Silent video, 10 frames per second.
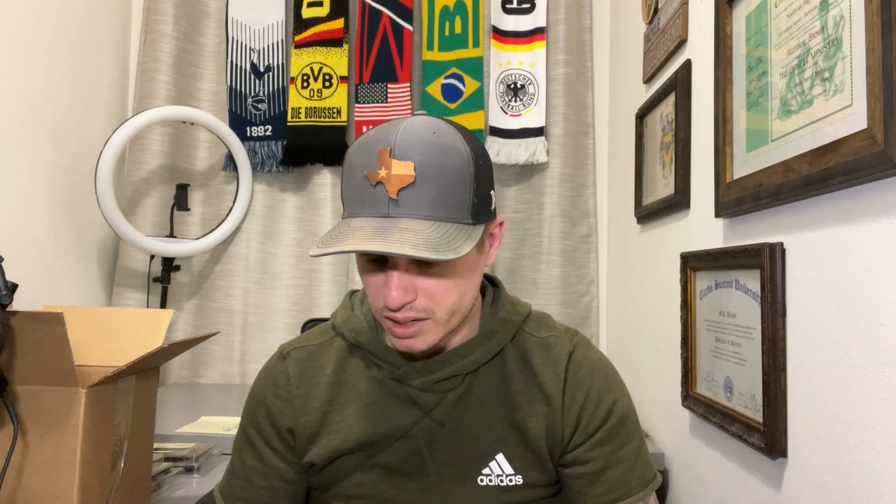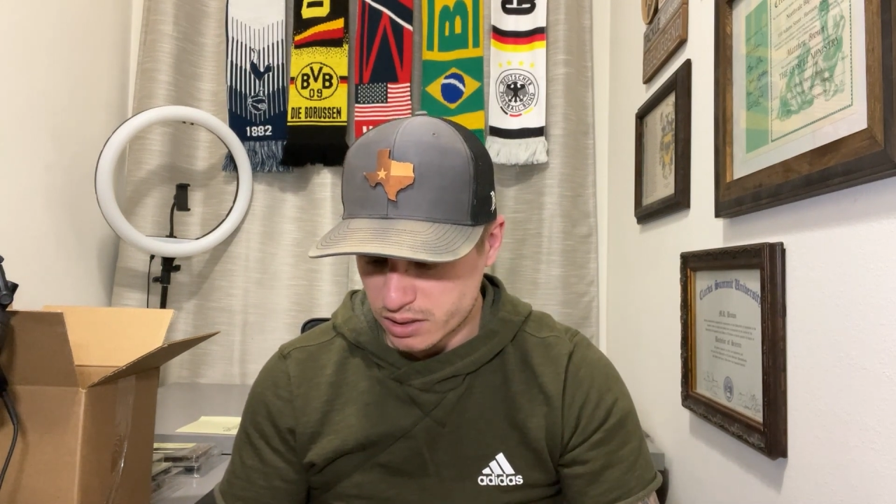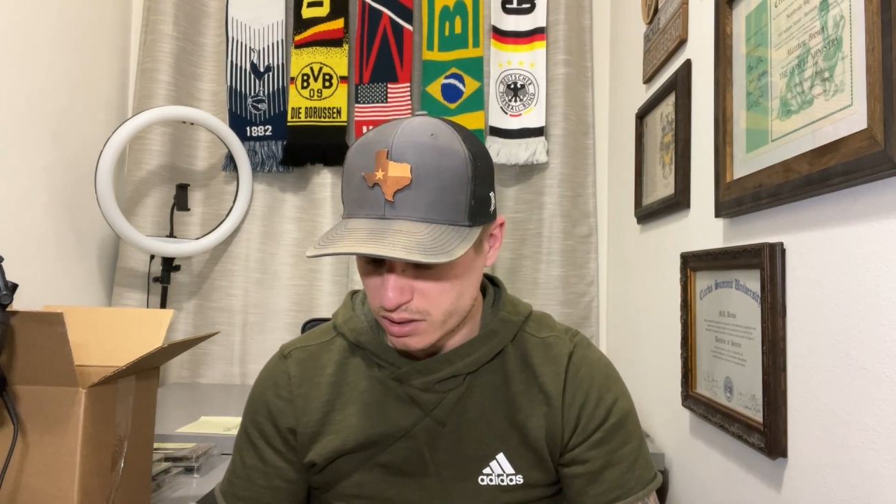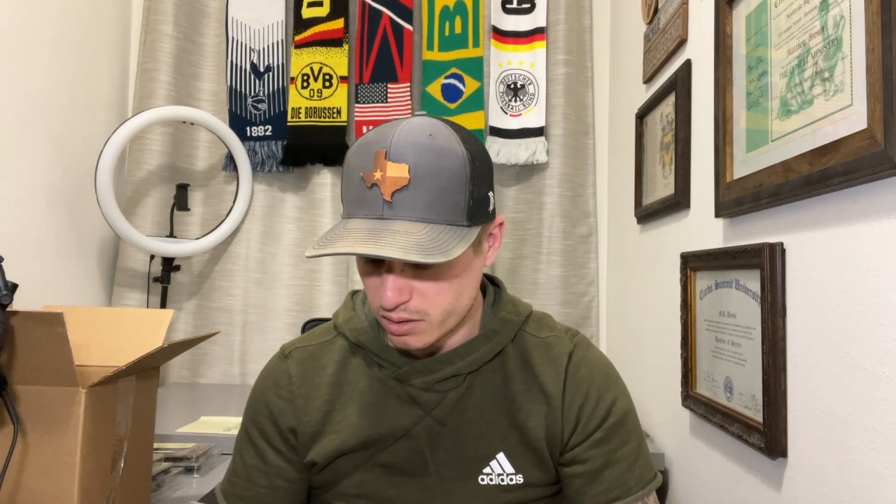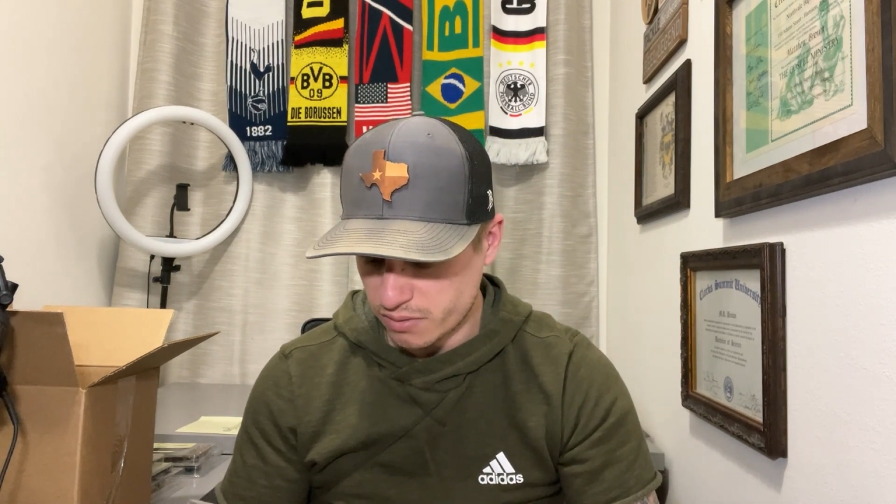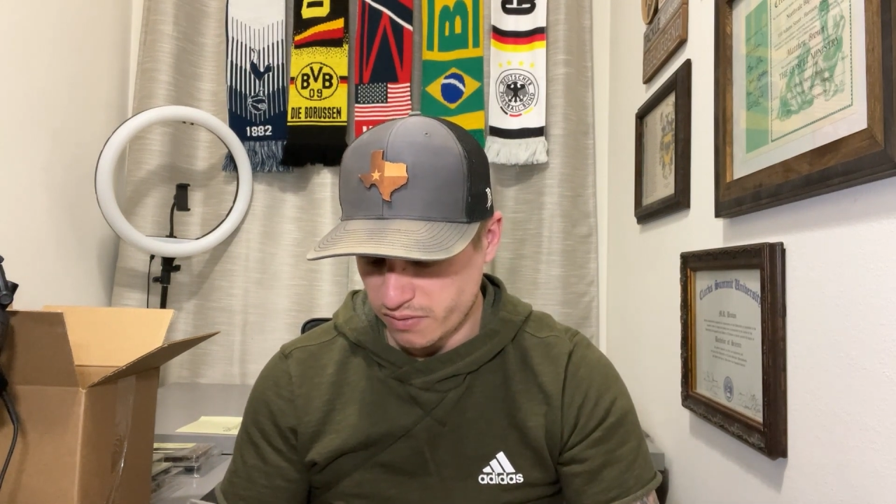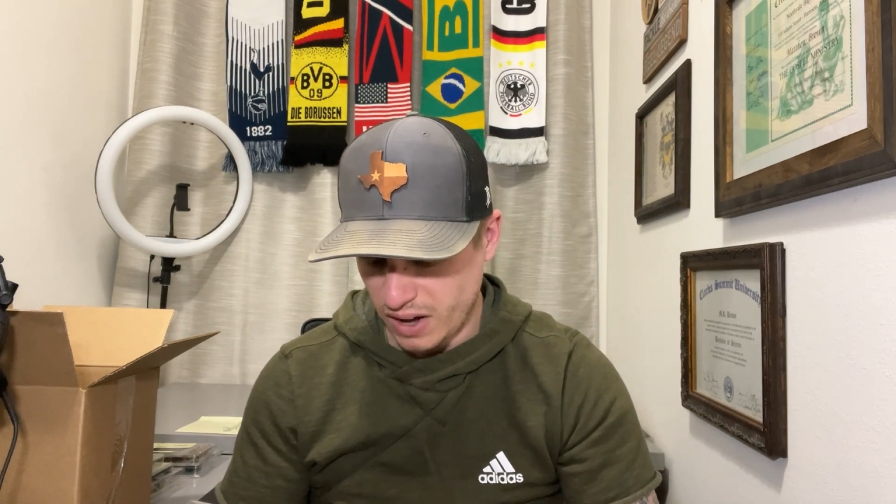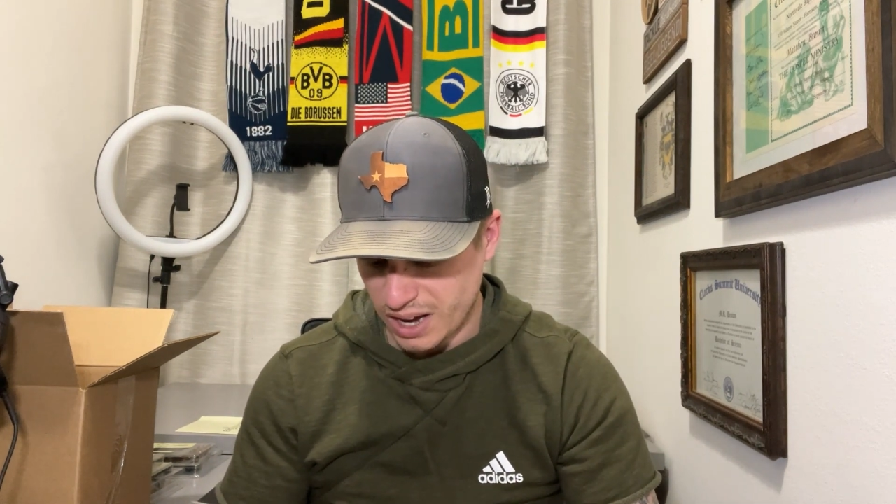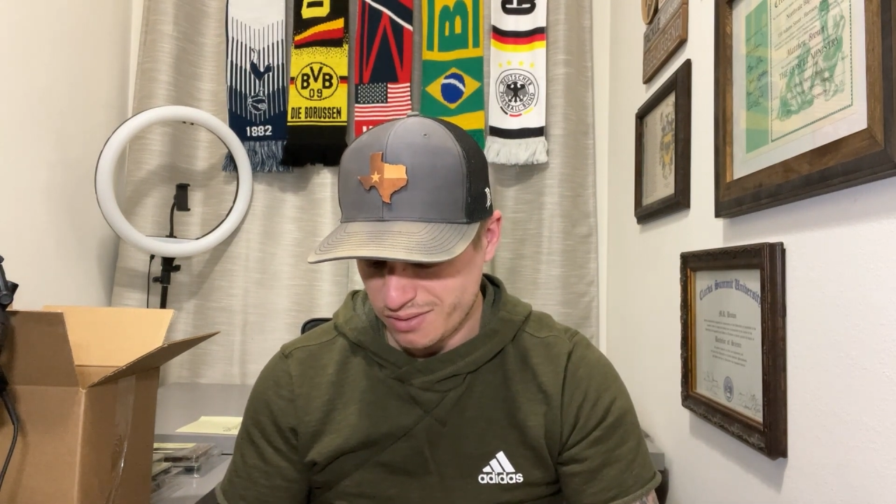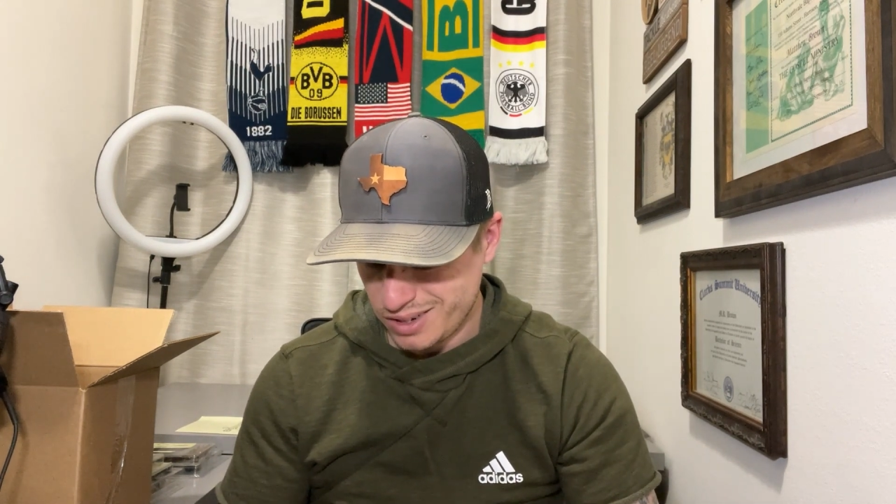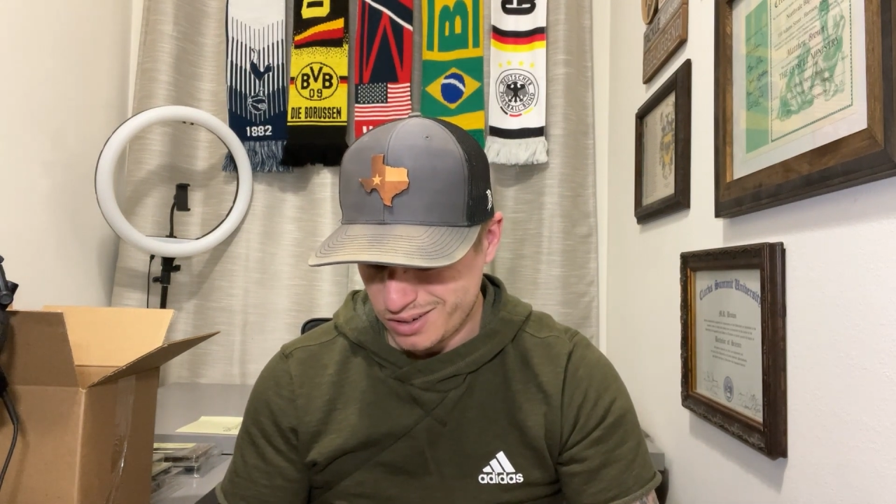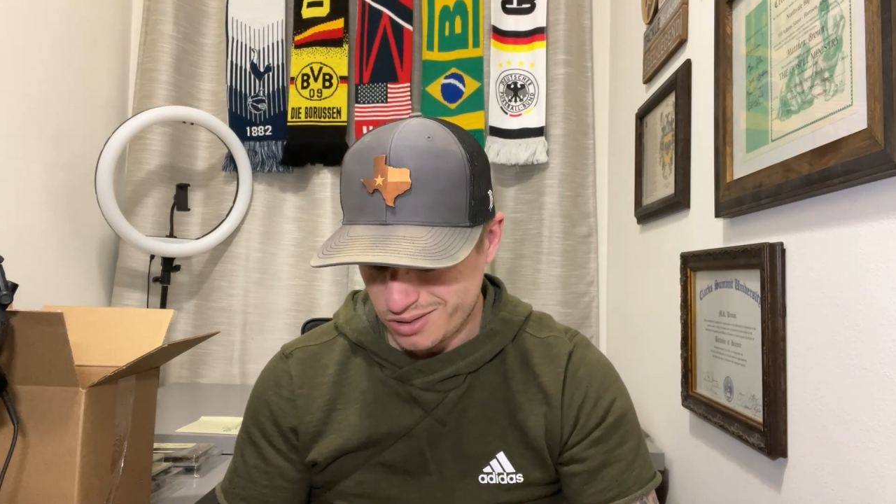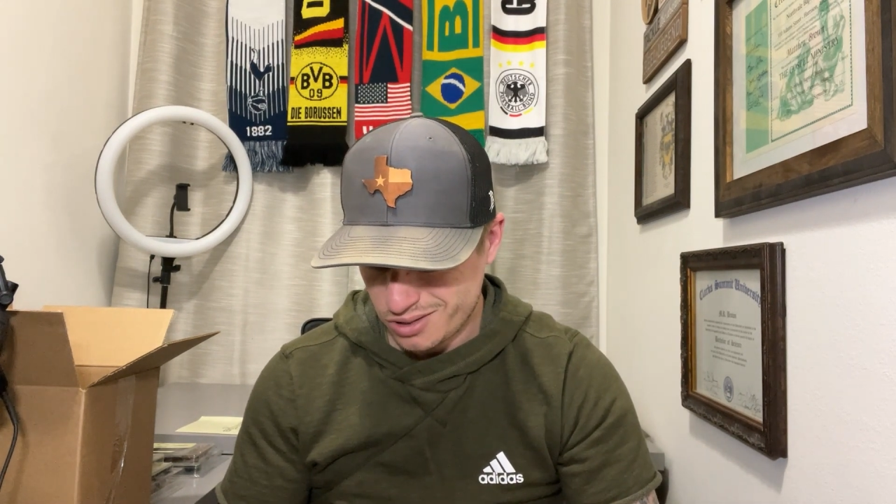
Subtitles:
It's still a 5-inch.